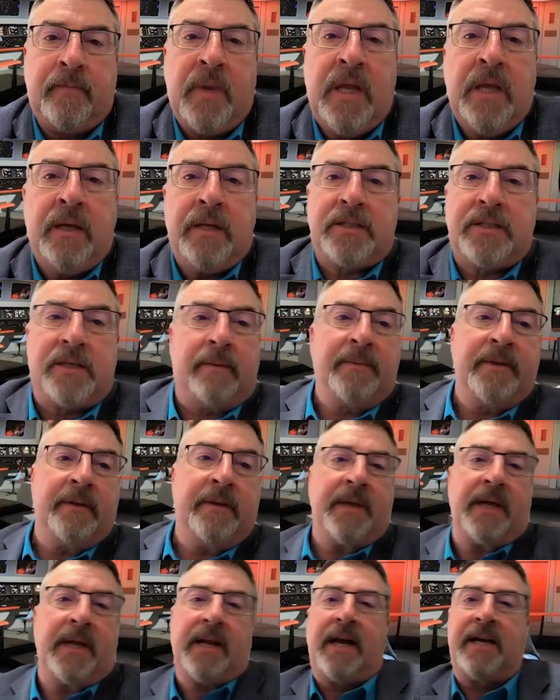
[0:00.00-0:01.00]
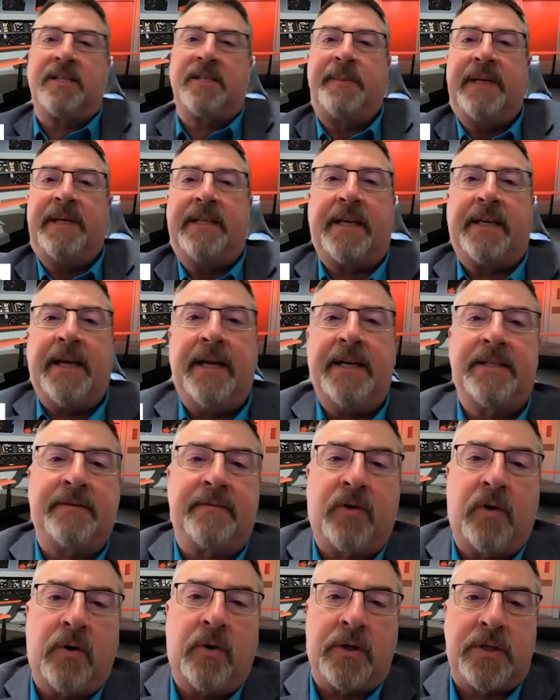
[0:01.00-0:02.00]
Some of them, that has been the case, of
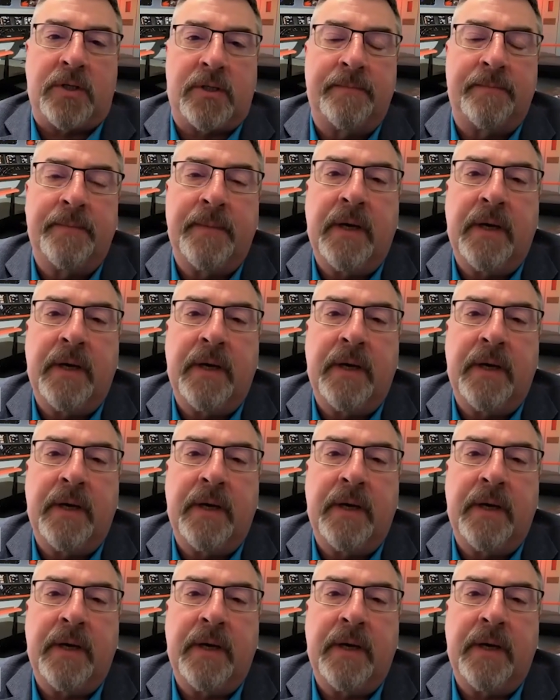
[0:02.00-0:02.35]
course.